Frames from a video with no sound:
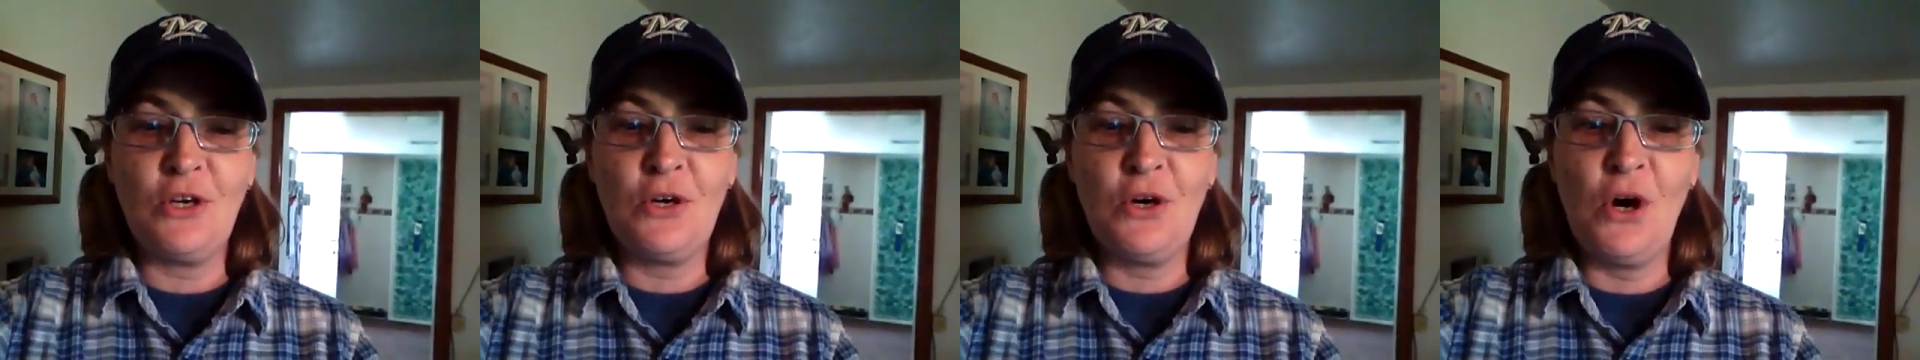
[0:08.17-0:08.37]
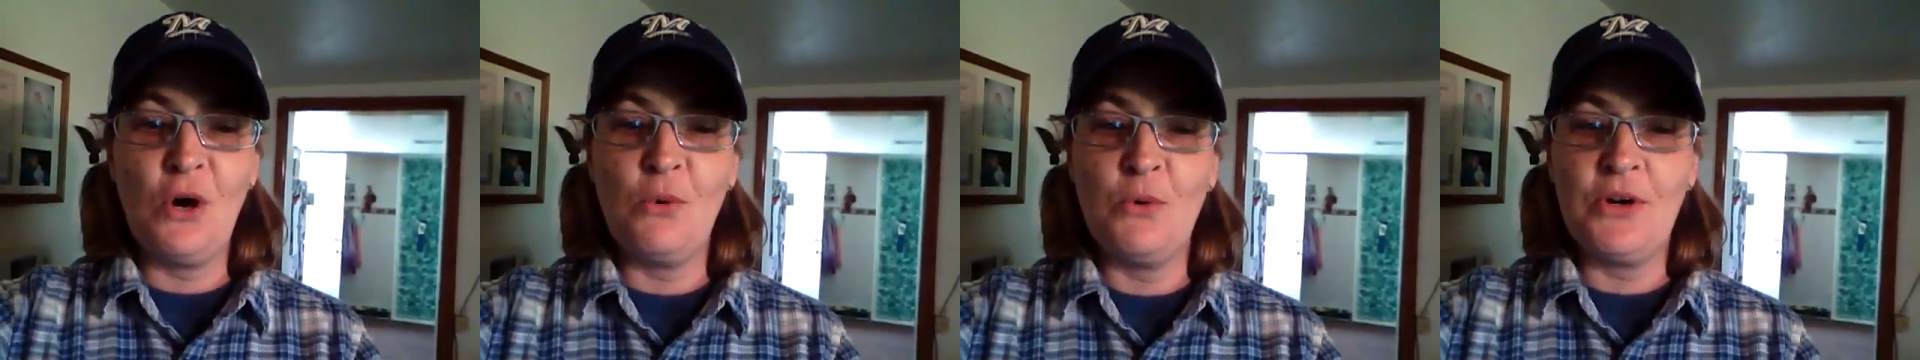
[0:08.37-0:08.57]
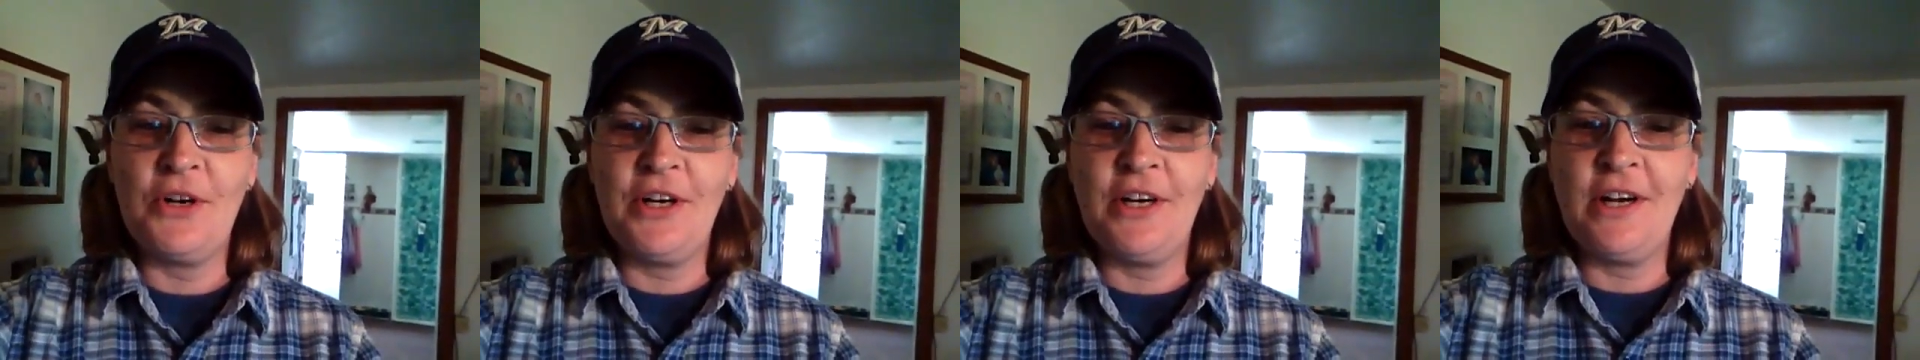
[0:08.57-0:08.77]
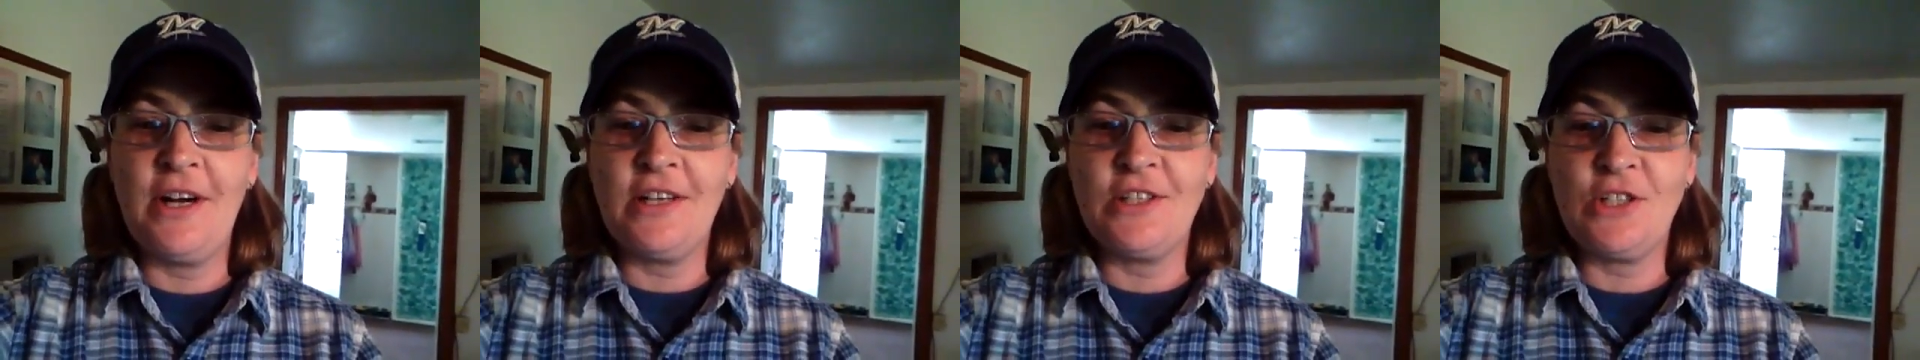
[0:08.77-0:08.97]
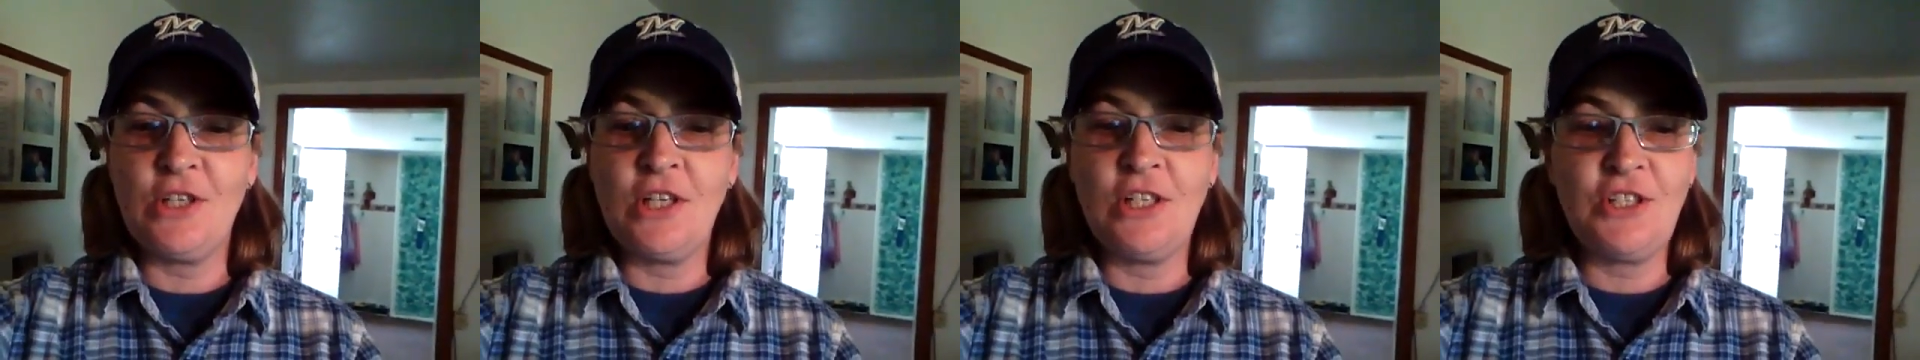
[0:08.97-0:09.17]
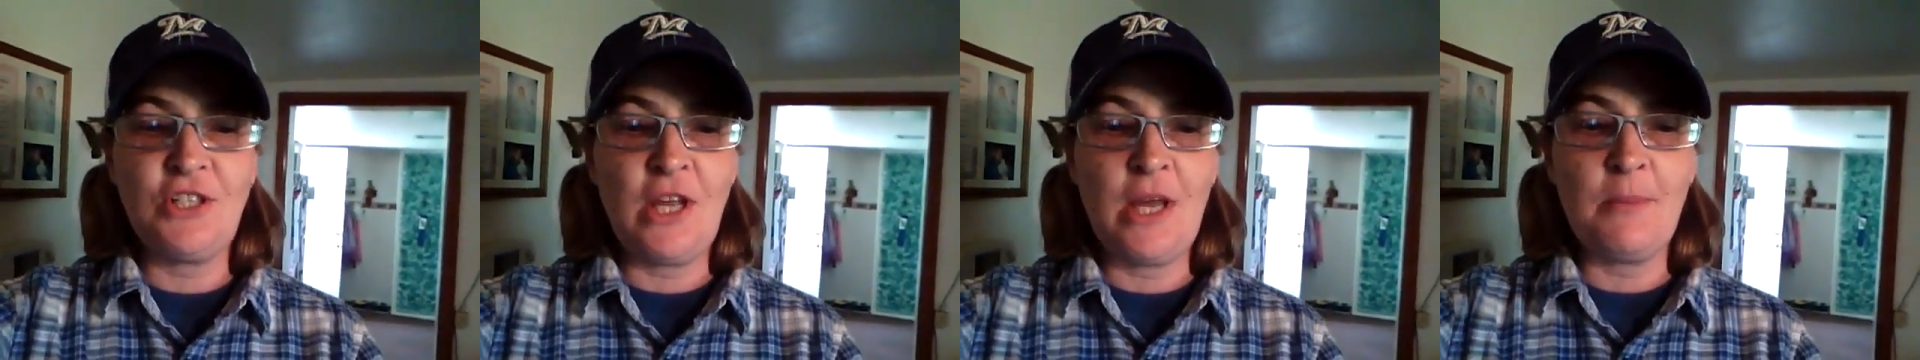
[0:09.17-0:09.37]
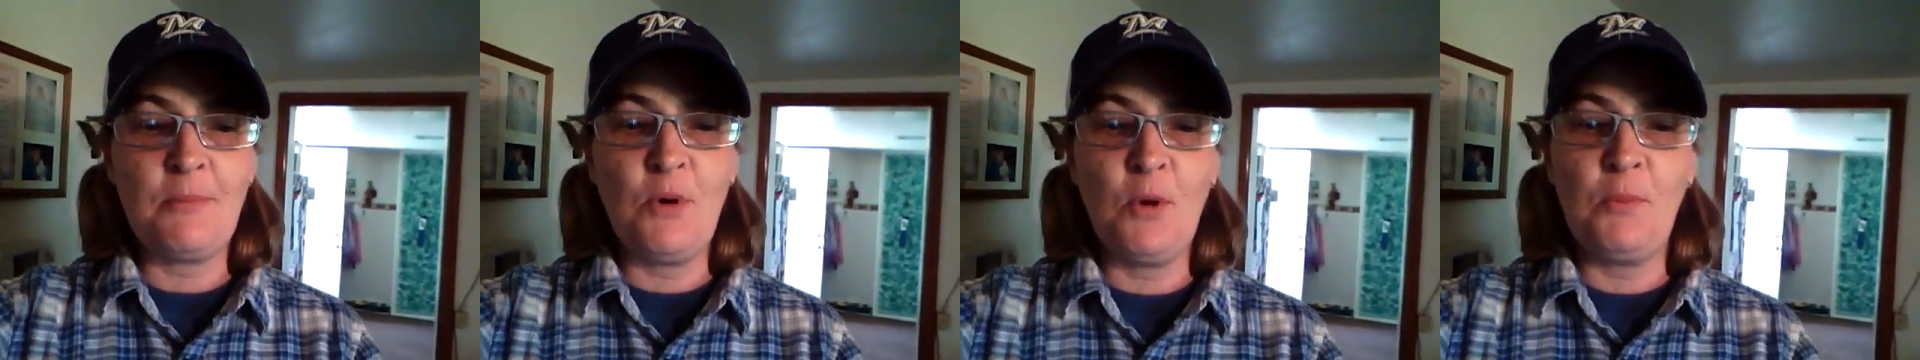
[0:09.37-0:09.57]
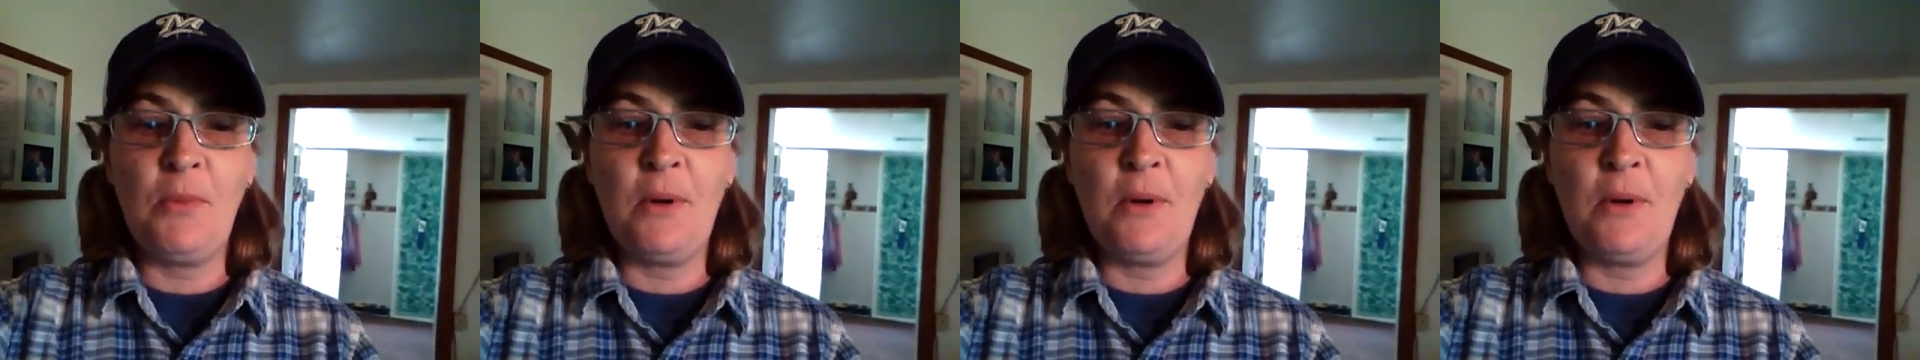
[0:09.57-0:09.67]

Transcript: a coworker as an example,